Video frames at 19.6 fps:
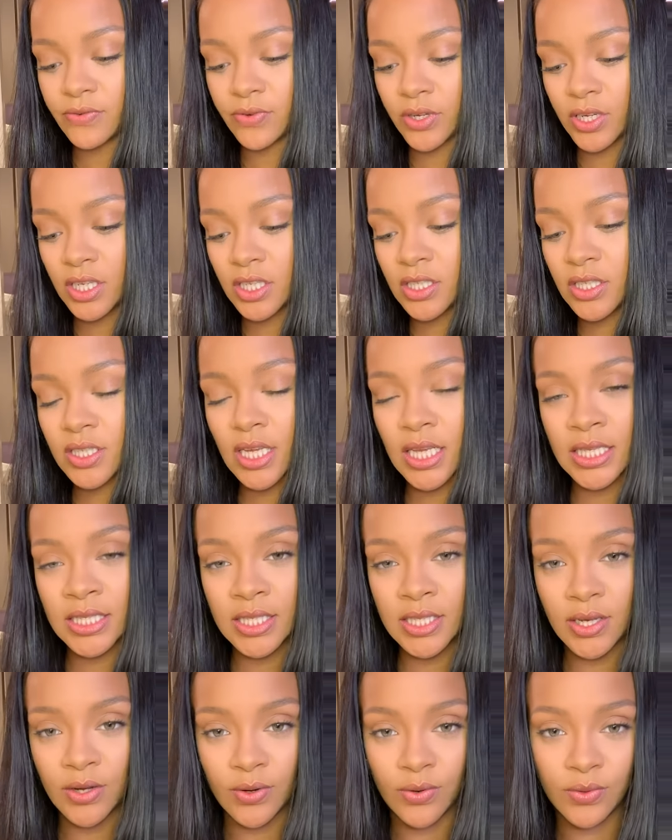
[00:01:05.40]
for each skin
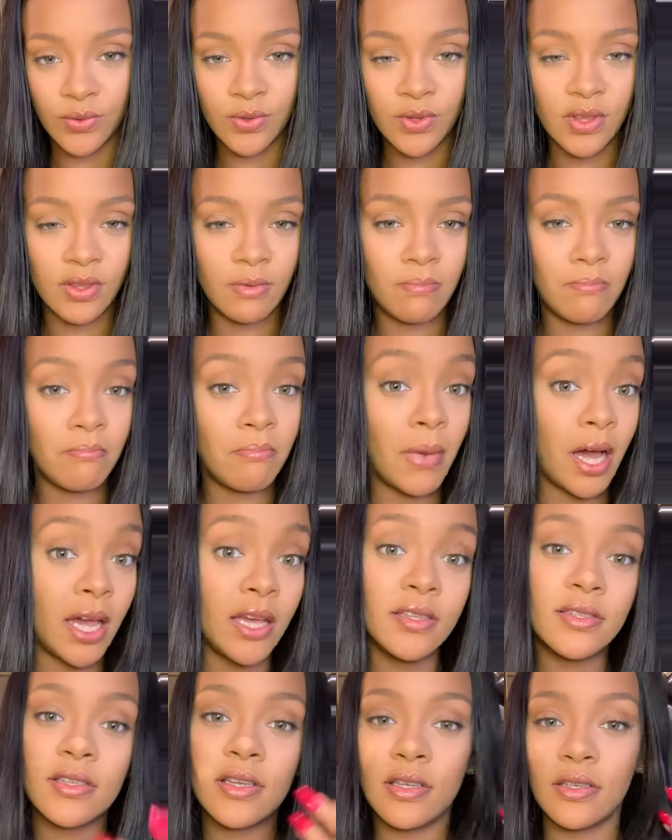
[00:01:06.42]
tone. My
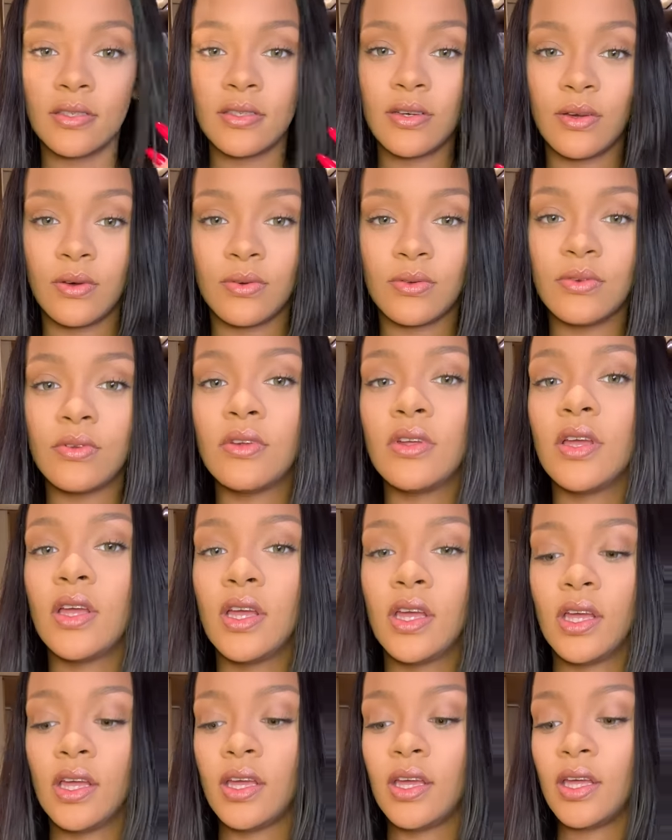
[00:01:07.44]
skin tone
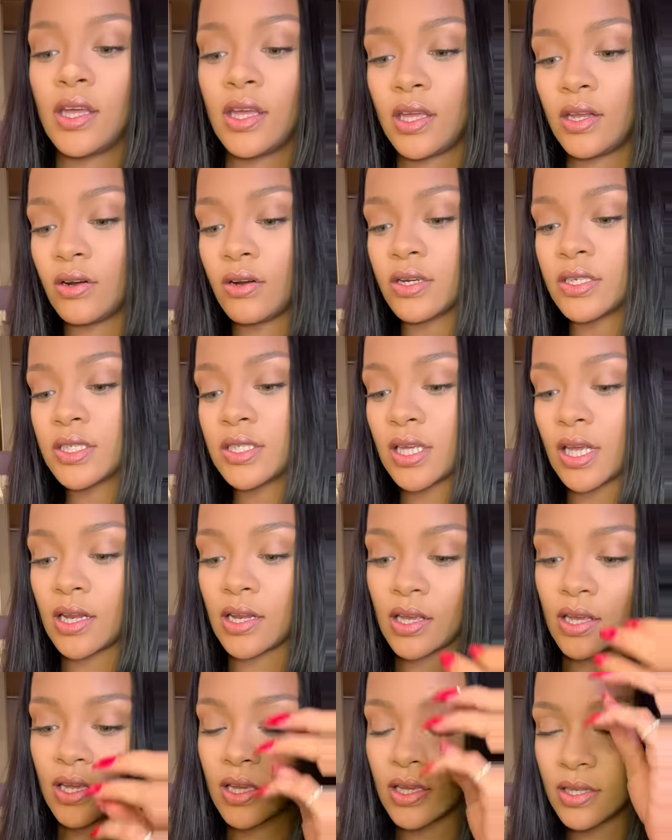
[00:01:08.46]
in our
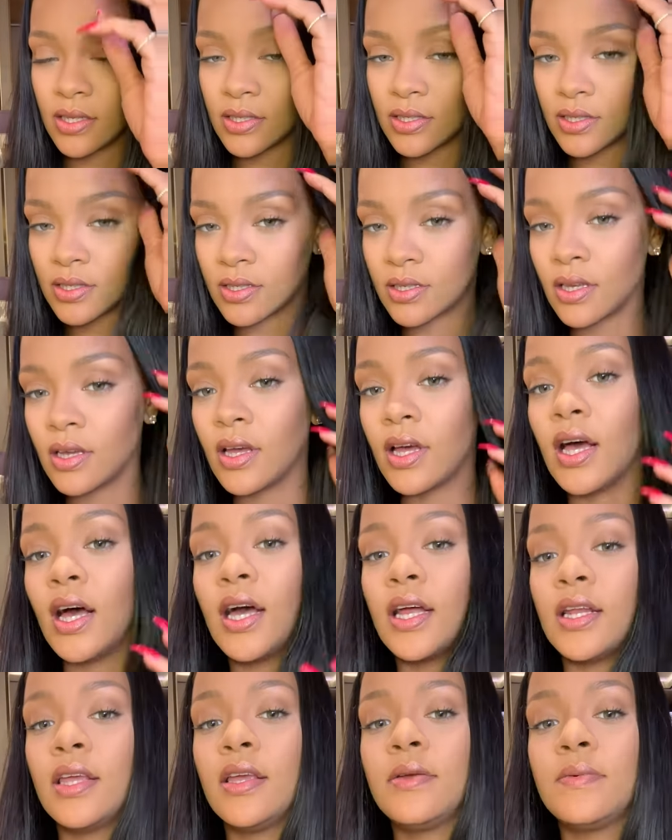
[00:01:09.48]
setting is
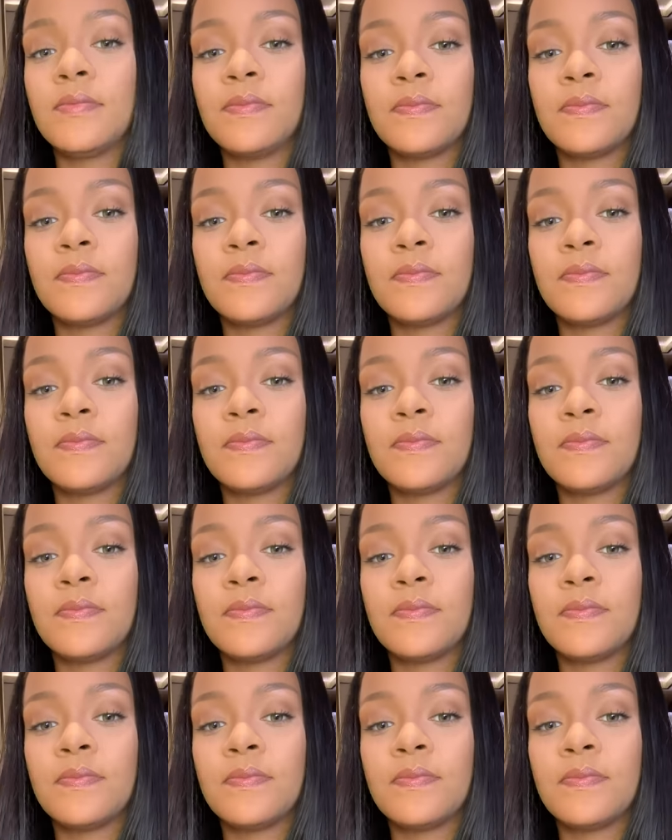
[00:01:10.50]
honey.